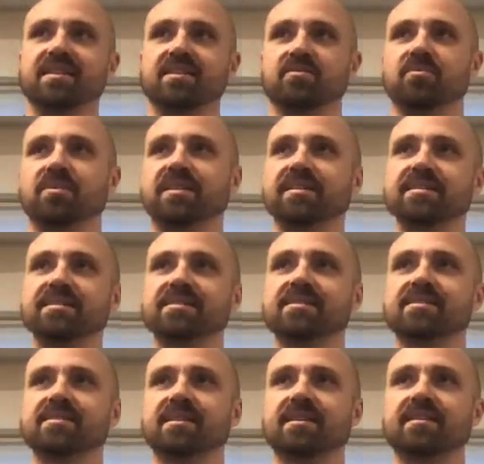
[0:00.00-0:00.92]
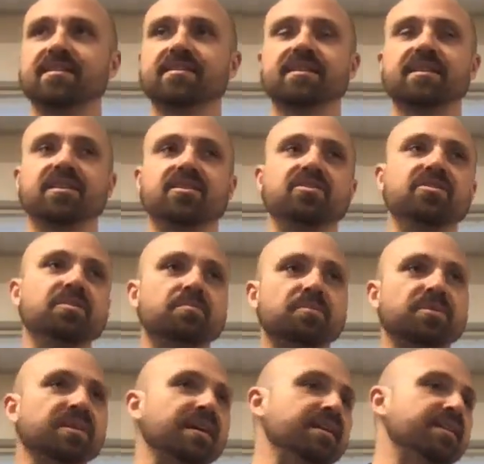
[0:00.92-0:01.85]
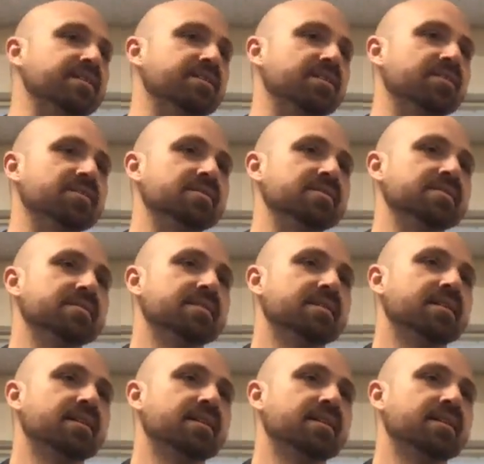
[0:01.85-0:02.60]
and weaknesses are, you can play to those.